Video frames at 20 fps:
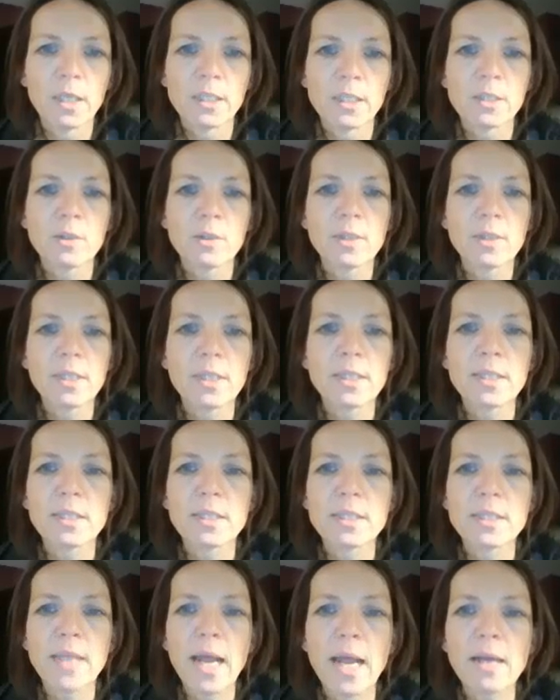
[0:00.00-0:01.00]
So the
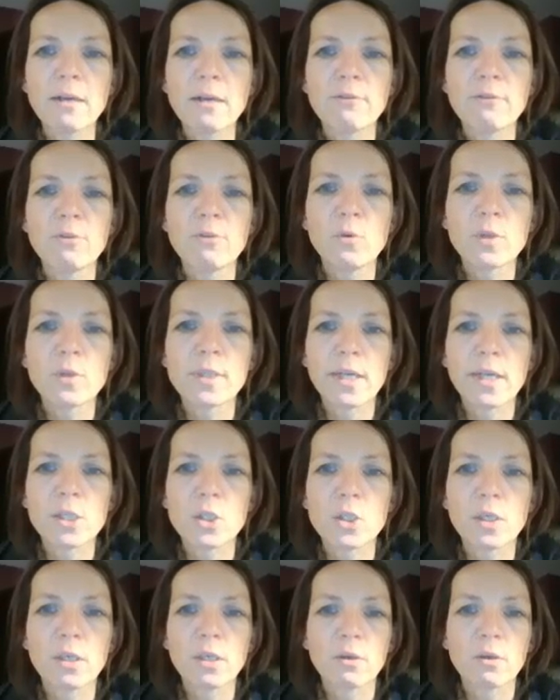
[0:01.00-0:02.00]
standard view is
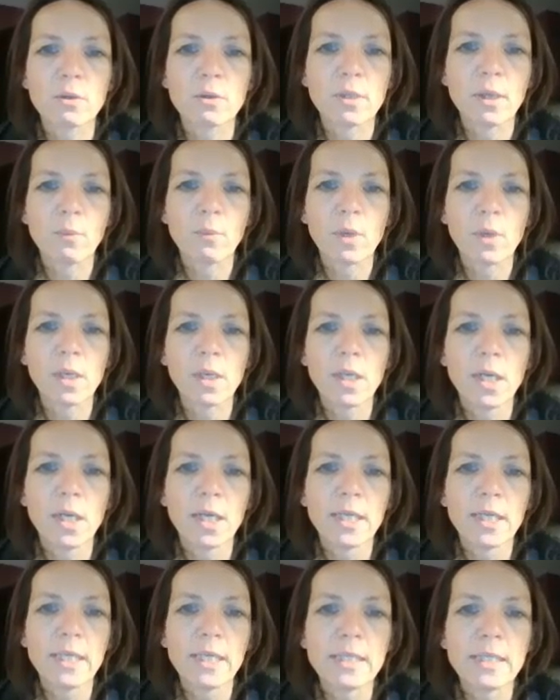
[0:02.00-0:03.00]
actually not that one,
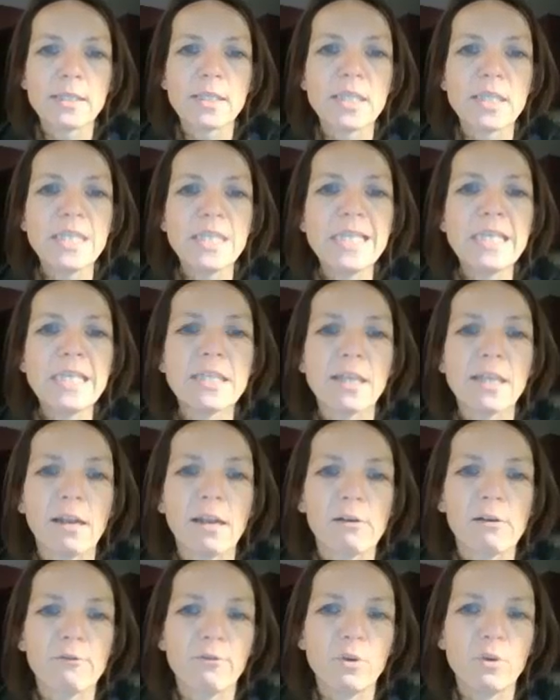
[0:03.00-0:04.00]
it's a
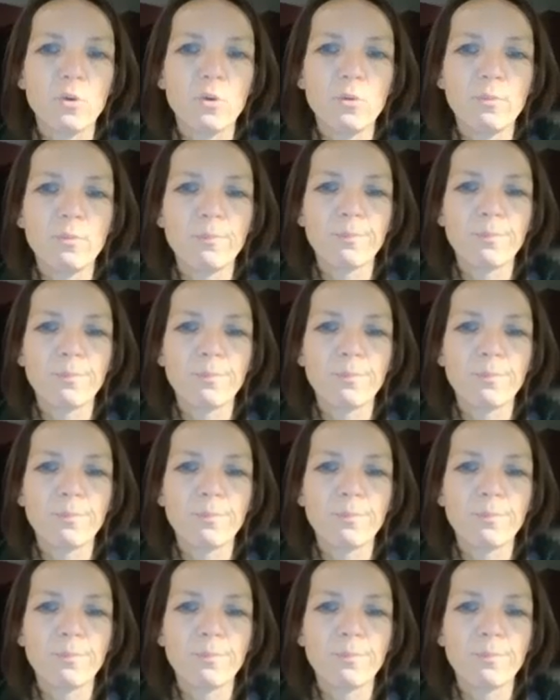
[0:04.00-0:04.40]
detailed view,